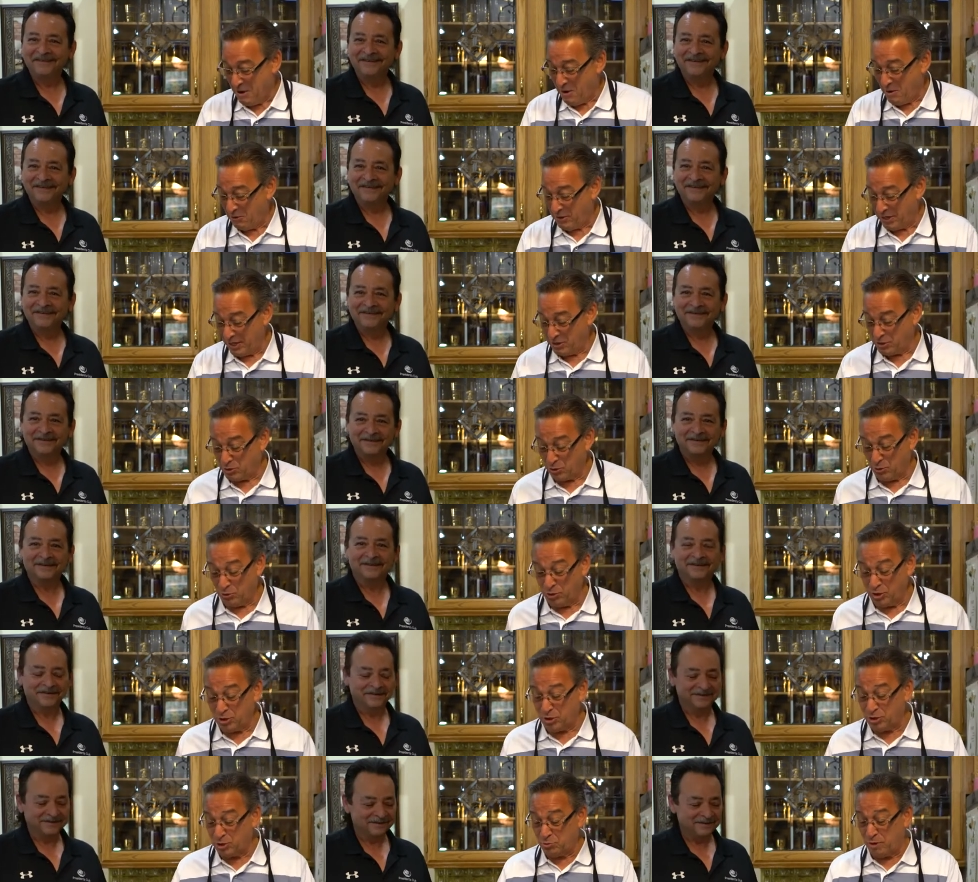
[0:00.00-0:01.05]
Speaker 1: Okay, so
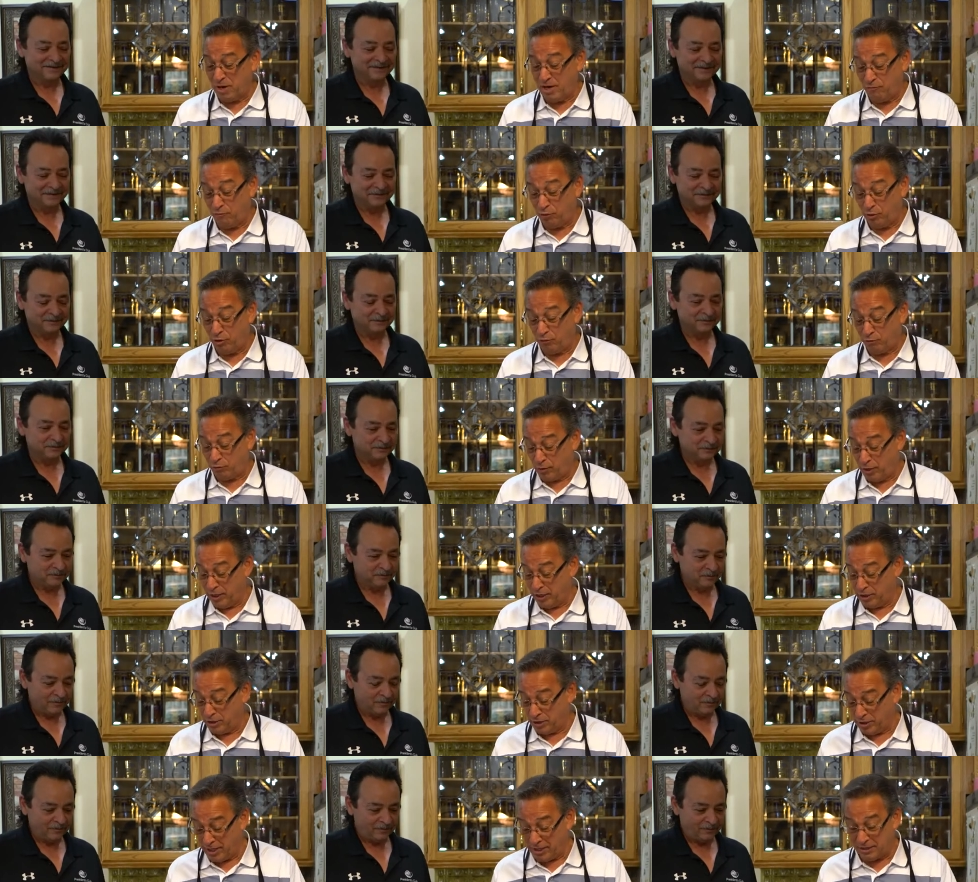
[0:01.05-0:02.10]
this is ready for the fridge,
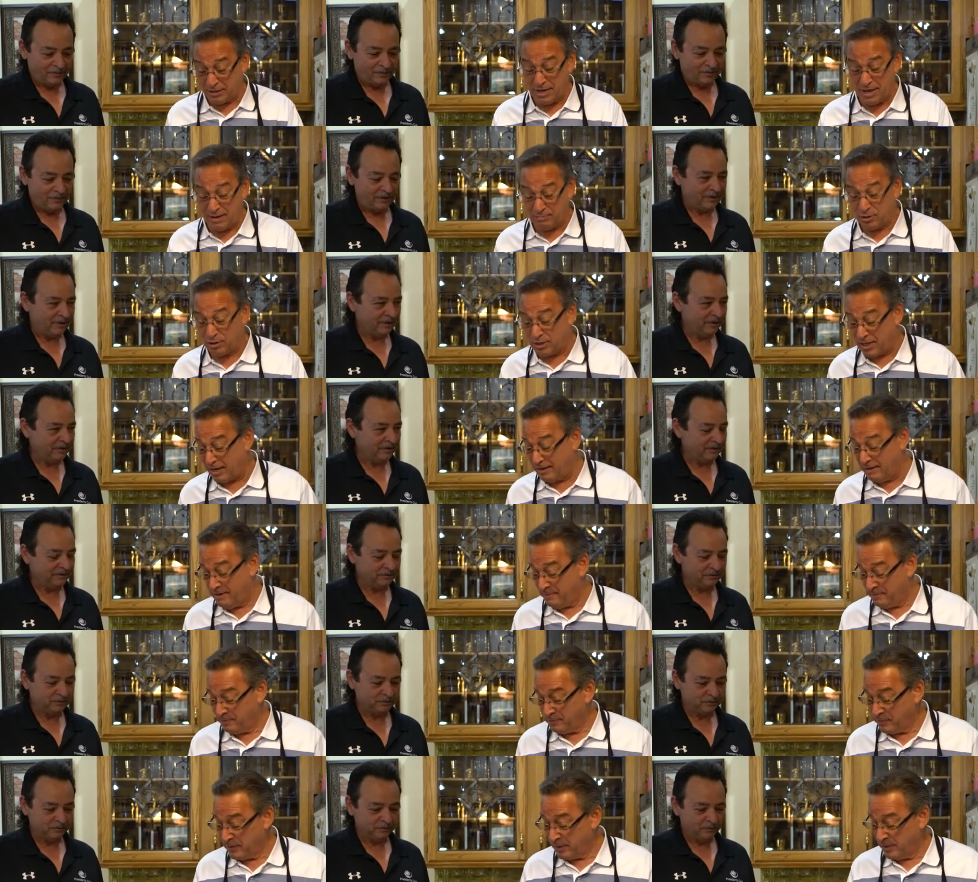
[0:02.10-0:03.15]
and like Tom said,
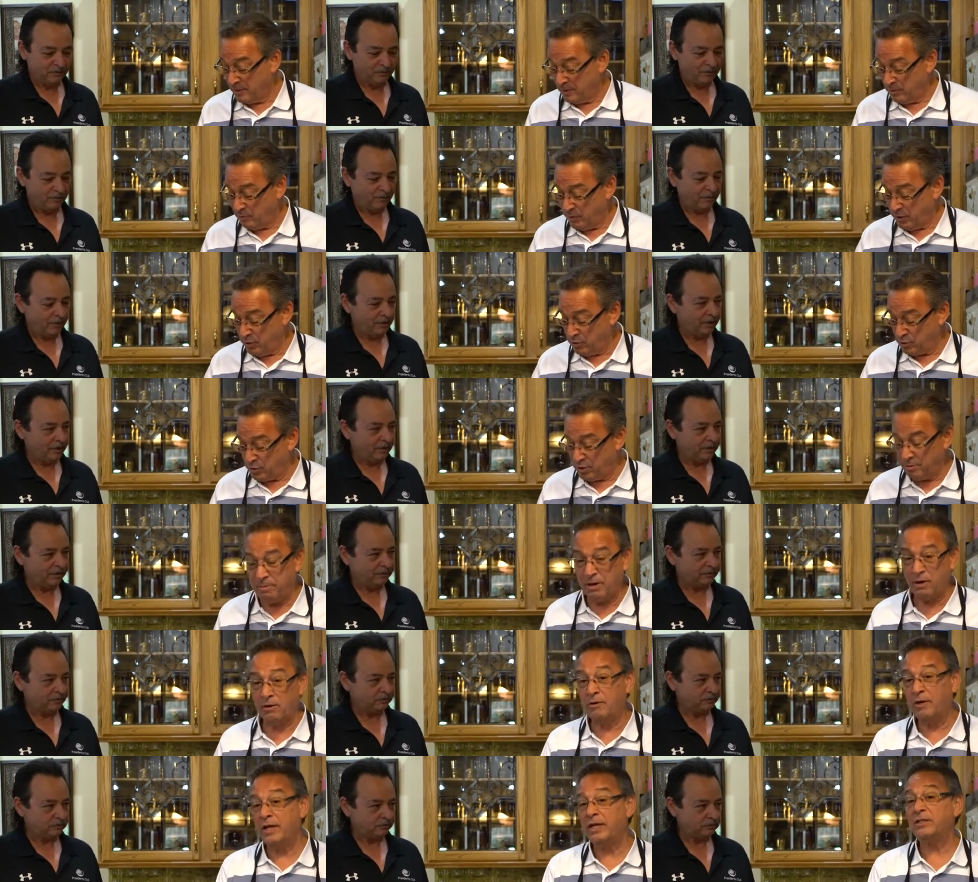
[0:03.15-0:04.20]
we usually
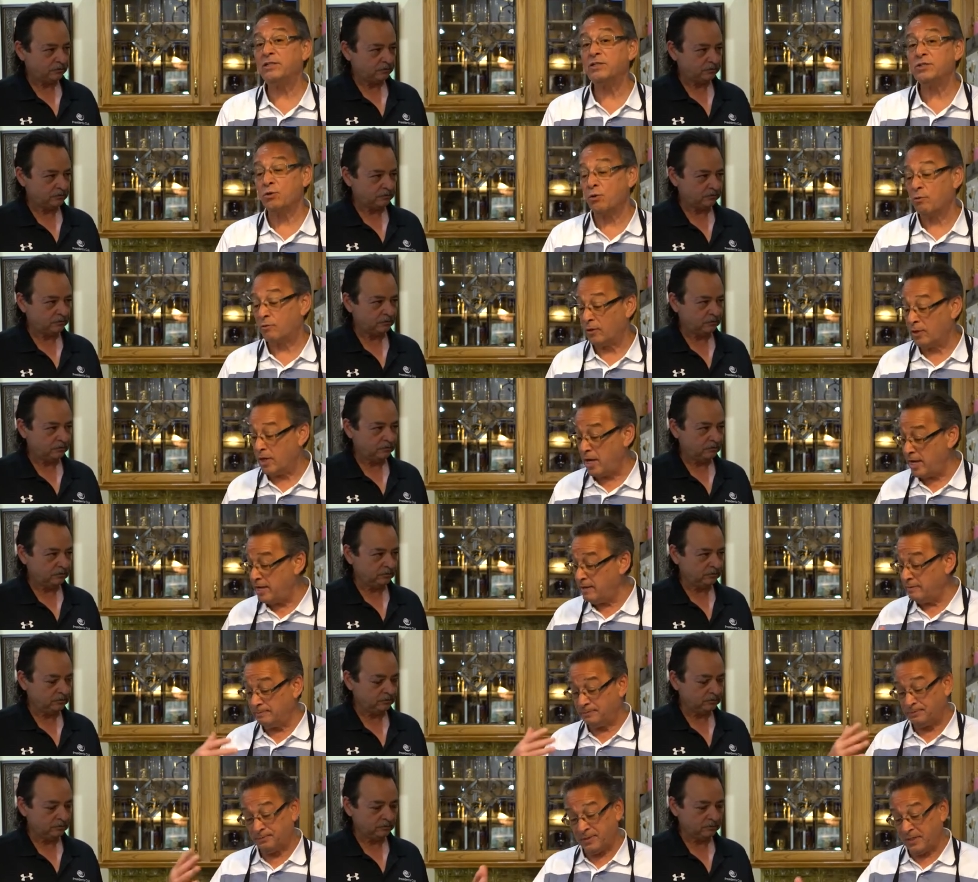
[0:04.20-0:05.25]
marinate this
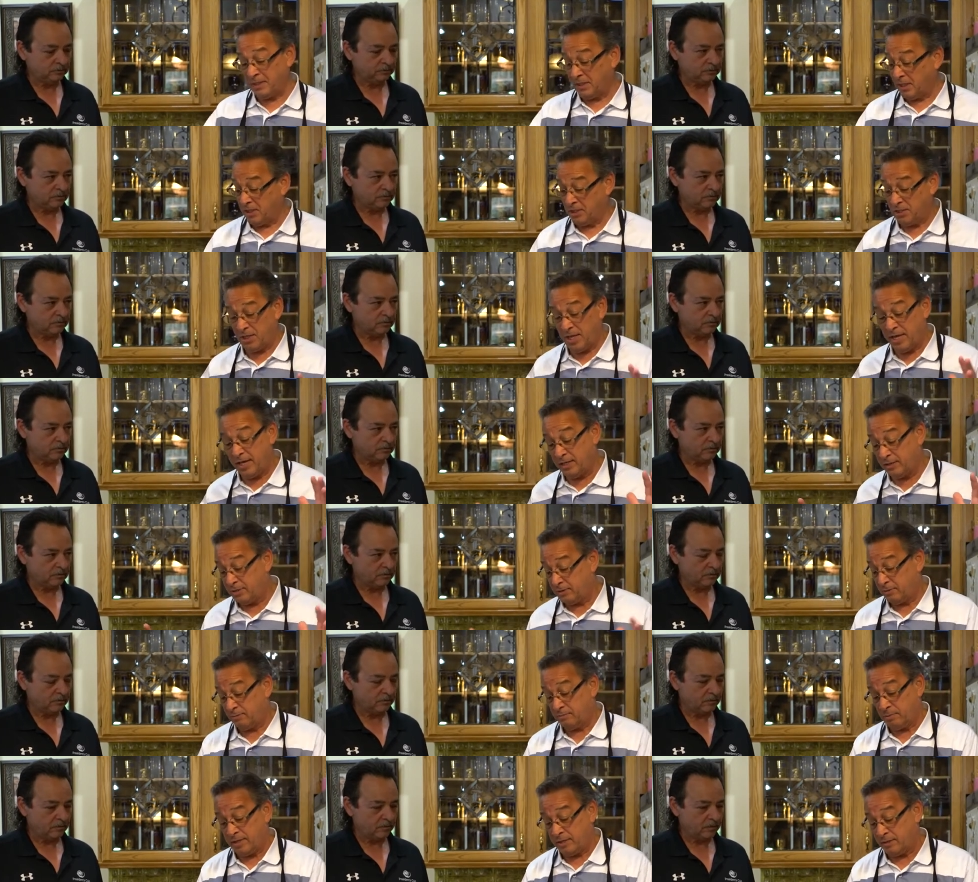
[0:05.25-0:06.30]
overnight and just let it
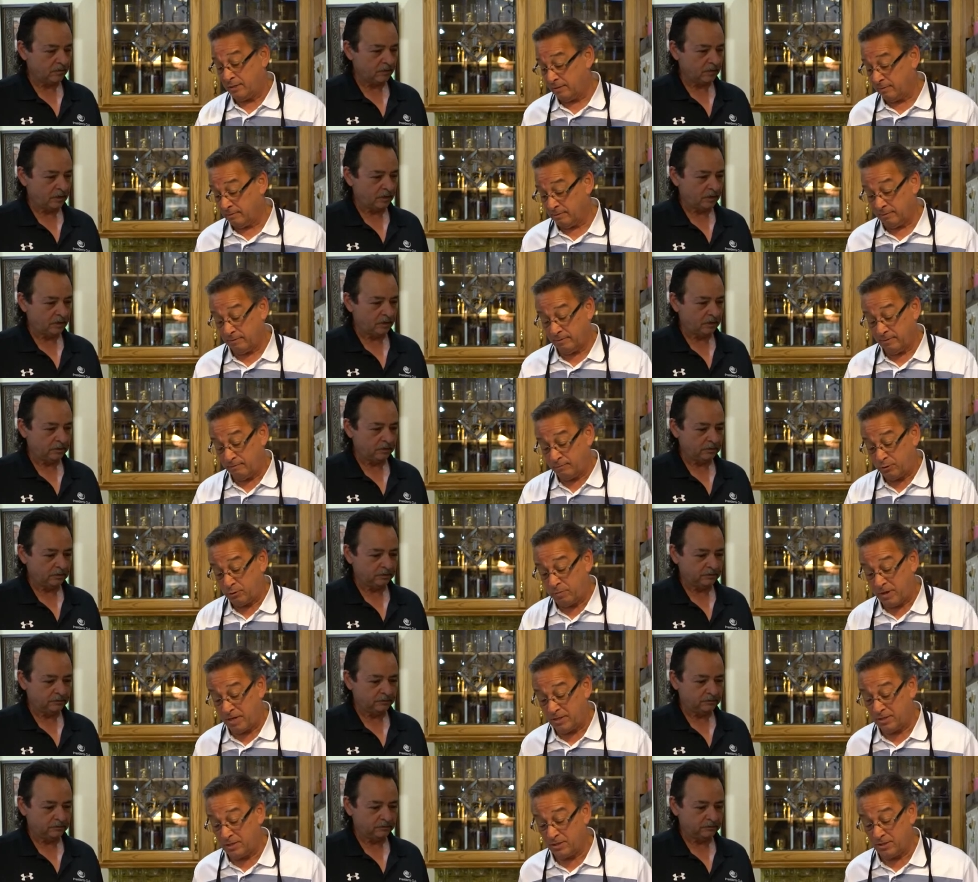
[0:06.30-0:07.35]
let the
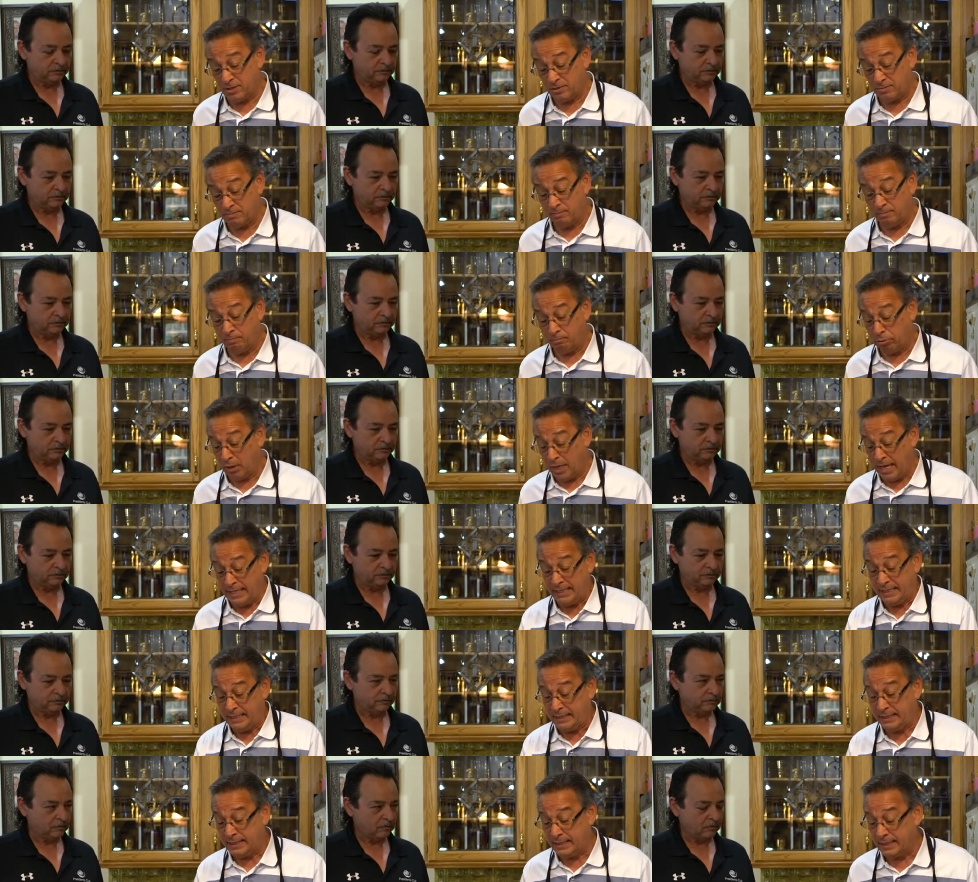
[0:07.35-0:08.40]
spices blend
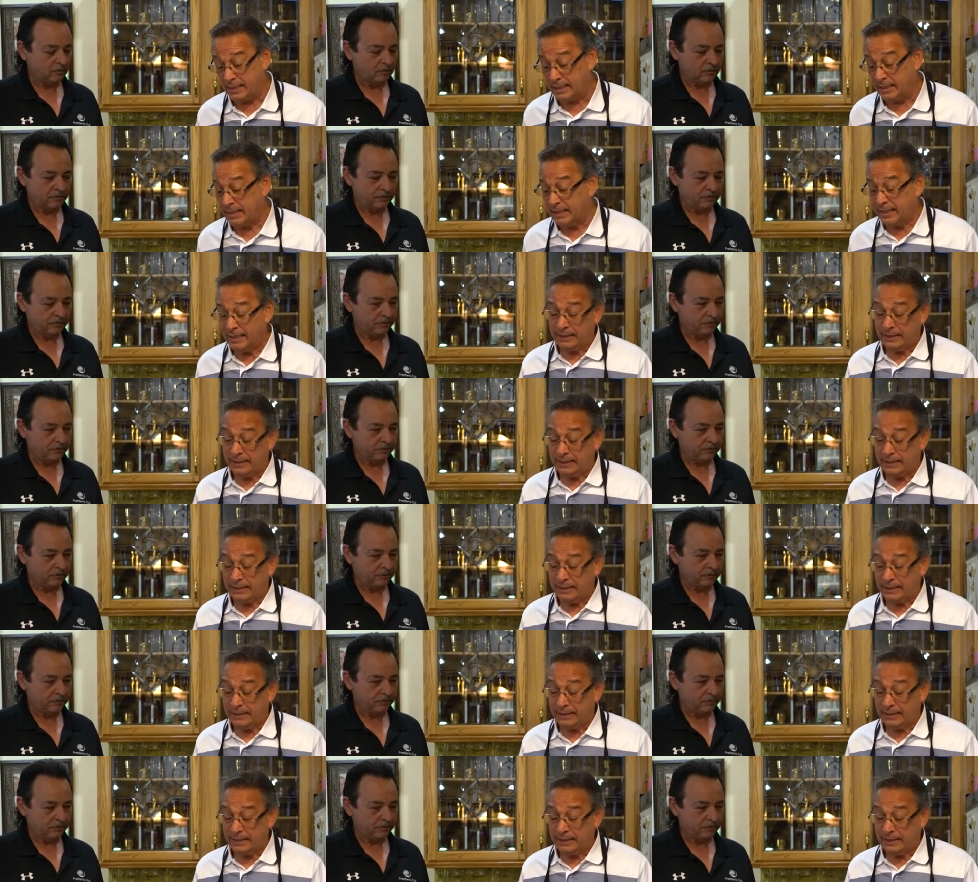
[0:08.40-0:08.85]
into the.